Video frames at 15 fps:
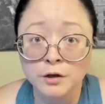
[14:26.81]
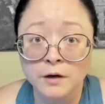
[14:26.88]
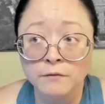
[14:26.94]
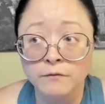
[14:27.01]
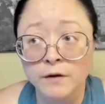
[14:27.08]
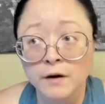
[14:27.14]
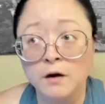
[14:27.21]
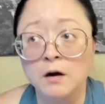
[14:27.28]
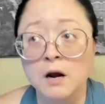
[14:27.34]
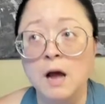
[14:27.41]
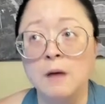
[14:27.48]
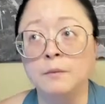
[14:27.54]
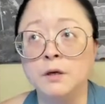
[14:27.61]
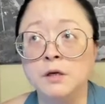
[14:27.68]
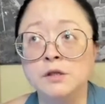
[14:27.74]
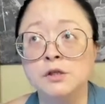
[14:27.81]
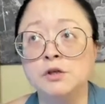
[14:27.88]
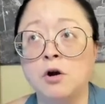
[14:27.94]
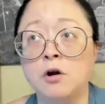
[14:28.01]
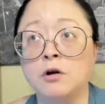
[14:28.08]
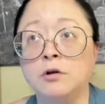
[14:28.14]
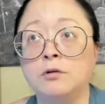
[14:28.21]
And he figured, I'm going to
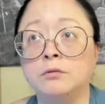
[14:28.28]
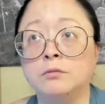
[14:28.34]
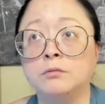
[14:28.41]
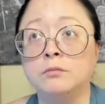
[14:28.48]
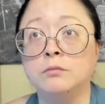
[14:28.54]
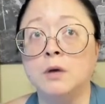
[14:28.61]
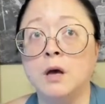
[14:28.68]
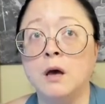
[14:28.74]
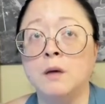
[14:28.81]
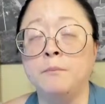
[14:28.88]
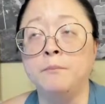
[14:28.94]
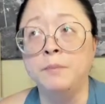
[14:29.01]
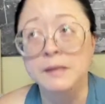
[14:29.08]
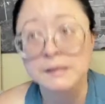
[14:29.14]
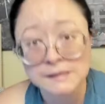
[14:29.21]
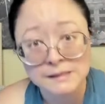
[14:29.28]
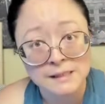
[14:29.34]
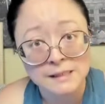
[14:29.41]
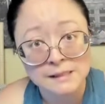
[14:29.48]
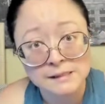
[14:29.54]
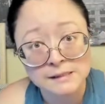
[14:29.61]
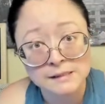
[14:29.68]
start a
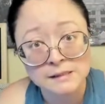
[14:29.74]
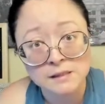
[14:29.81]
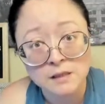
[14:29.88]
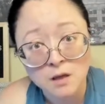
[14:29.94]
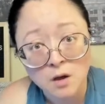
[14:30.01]
business